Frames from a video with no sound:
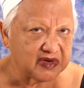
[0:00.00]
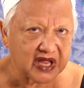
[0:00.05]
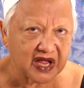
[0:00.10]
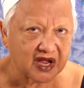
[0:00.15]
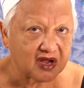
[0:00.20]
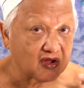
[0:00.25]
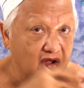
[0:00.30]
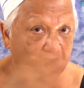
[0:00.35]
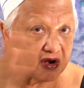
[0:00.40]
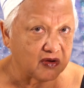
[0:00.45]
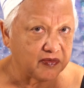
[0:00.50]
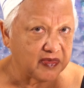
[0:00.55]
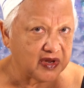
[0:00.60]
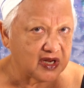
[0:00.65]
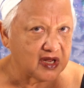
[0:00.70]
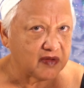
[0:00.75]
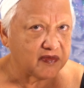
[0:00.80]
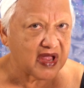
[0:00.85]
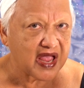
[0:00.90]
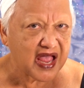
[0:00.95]
there,
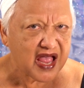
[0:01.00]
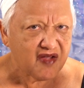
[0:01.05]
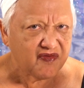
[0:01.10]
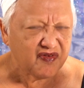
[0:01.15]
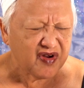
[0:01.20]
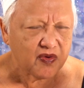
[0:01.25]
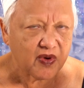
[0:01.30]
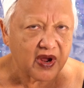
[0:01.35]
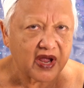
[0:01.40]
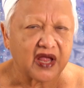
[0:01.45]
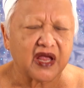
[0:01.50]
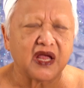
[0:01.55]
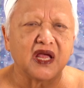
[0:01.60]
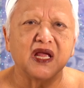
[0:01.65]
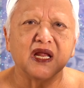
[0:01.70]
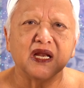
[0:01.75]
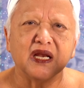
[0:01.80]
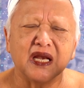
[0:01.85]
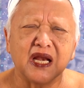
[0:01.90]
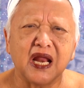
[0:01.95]
condominium everywhere.
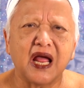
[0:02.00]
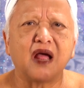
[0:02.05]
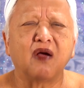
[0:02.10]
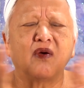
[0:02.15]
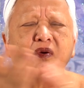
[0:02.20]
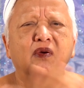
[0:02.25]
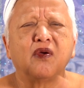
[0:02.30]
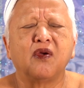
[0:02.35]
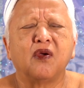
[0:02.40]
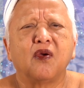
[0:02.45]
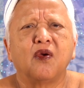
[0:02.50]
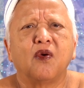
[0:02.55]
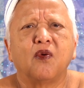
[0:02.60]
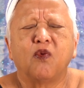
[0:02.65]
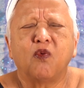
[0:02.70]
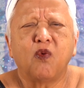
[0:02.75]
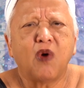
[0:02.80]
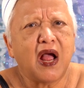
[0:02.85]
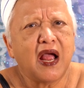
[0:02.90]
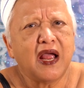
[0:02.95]
Now,
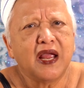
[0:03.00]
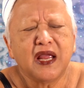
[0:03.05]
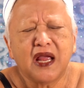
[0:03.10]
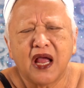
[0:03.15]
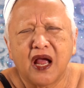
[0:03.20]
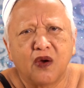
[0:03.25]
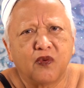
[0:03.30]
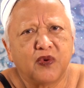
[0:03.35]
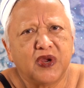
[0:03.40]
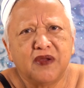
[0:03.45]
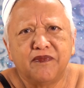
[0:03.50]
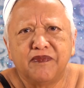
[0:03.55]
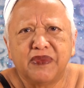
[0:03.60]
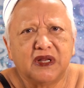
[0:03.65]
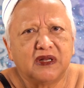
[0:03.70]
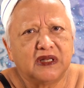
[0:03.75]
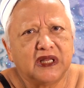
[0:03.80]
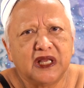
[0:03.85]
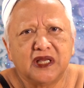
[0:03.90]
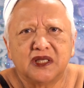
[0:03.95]
why are we
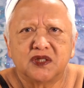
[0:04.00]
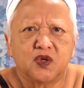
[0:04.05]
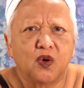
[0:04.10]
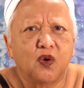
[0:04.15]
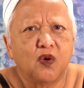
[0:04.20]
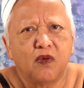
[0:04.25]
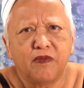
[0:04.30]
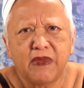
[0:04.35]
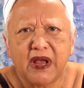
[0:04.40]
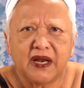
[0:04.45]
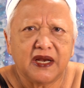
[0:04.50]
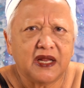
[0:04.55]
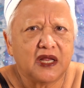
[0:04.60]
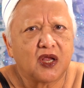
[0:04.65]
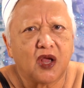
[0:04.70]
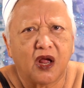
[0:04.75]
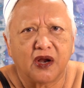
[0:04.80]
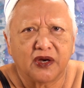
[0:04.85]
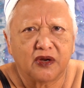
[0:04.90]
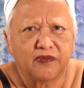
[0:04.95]
building so many
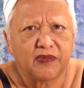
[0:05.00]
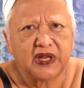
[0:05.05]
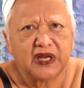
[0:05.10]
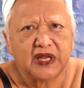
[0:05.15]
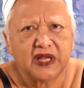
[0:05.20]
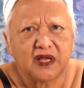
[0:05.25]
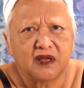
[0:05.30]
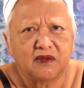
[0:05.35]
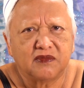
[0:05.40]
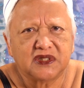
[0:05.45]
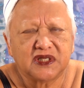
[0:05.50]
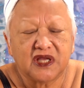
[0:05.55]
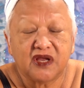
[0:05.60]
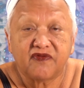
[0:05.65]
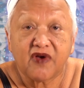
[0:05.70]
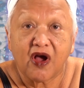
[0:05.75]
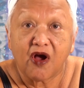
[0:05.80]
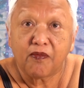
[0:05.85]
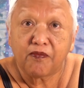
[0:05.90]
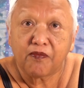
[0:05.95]
condominiums
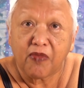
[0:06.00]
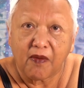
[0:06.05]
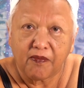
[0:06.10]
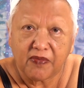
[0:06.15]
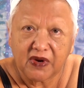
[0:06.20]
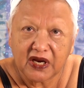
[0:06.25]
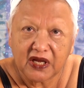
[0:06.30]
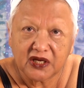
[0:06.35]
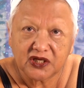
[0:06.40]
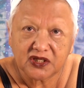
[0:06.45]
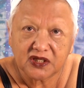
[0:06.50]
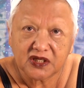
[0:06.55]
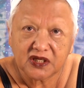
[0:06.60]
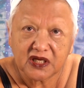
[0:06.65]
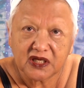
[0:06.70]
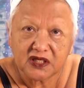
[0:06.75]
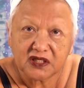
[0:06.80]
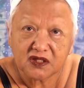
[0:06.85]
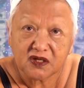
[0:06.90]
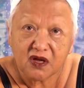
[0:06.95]
if our population
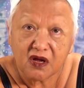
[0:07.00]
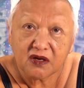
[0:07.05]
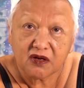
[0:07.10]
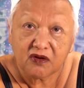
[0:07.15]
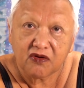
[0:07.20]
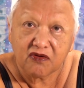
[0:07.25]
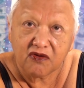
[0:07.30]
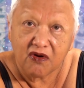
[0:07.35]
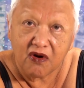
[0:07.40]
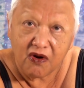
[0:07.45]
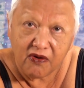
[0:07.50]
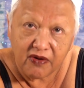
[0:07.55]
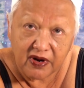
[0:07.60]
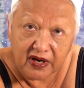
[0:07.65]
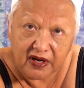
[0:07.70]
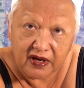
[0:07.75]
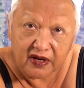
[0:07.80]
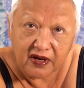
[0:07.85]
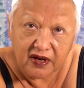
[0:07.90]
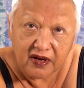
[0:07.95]
is not
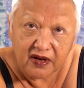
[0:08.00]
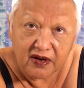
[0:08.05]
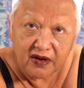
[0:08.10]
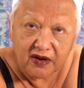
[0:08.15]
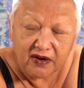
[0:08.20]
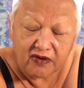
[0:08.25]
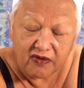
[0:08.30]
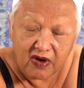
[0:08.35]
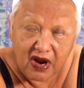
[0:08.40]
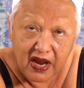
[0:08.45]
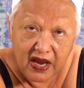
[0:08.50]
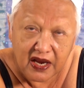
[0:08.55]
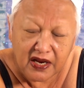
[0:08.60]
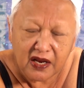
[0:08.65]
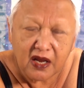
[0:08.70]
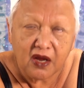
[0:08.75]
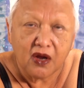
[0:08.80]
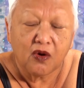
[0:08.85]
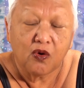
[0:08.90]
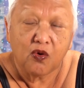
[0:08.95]
growing? Right?
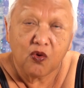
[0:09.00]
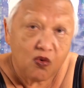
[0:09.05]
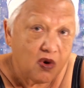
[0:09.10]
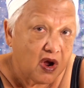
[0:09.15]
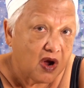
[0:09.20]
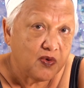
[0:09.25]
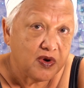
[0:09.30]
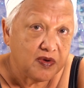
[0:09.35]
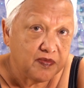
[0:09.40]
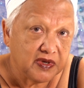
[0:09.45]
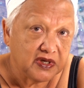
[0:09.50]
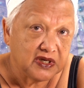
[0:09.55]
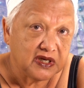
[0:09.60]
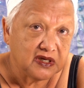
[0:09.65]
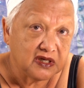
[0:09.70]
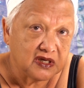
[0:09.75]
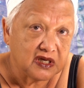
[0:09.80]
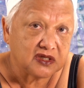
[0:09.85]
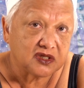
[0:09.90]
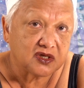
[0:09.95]
Who are we
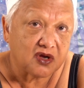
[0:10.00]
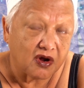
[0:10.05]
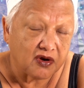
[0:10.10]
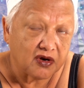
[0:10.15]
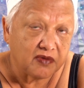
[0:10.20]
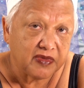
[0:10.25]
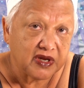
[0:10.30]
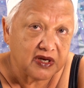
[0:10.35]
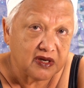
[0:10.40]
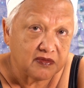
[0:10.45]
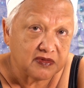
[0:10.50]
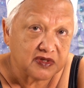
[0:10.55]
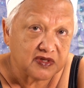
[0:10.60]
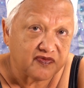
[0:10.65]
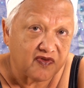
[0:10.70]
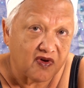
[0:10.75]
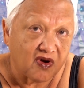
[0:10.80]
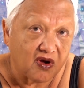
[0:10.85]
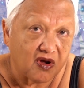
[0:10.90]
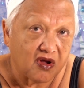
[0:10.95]
building these condominiums
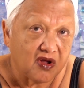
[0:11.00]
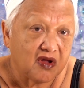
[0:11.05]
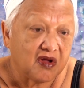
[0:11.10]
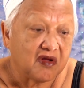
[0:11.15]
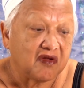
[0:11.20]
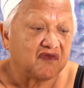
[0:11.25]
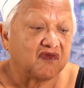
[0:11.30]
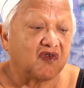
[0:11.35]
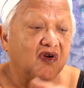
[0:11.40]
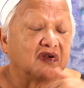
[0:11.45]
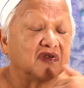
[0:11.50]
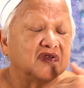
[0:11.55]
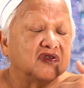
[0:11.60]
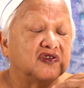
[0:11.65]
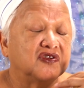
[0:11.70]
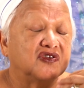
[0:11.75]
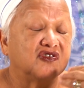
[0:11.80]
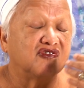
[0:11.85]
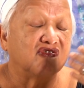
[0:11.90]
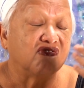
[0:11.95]
for? For
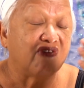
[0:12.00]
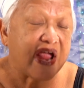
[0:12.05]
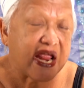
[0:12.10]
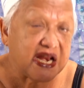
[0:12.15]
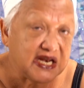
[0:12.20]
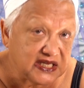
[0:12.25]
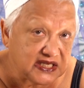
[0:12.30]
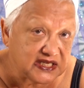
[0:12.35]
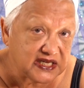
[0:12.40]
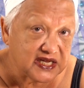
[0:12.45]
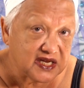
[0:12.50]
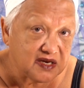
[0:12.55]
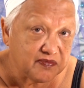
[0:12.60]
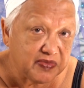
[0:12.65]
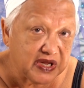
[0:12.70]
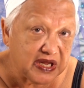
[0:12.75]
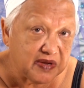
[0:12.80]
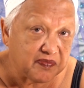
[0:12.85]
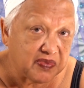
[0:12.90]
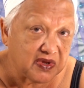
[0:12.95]
transient
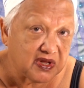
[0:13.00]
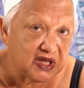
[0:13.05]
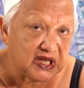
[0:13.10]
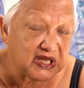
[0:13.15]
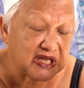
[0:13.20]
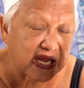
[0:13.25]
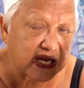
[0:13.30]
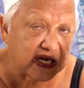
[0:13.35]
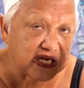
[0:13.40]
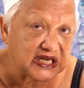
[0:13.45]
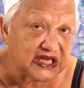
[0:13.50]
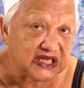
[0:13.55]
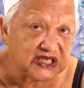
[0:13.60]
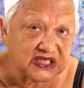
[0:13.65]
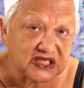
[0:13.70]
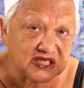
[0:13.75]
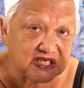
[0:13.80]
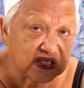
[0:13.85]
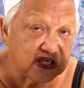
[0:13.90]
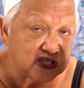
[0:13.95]
people like
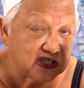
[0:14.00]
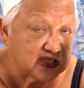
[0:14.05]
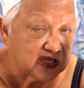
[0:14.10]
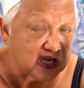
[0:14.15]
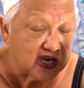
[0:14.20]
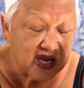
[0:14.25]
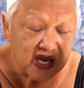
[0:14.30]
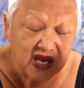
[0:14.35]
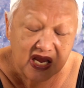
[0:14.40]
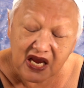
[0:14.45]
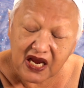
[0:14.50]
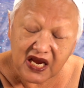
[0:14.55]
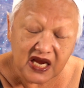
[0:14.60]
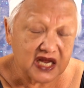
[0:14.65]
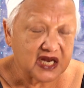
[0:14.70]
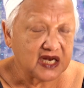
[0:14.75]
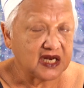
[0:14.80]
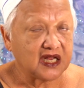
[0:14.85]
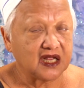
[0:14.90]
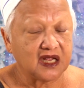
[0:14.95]
nurses
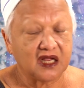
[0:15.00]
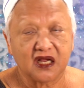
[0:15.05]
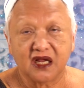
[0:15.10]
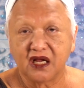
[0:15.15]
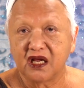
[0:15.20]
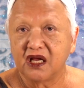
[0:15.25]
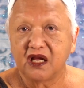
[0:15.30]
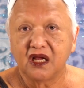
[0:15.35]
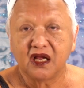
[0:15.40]
and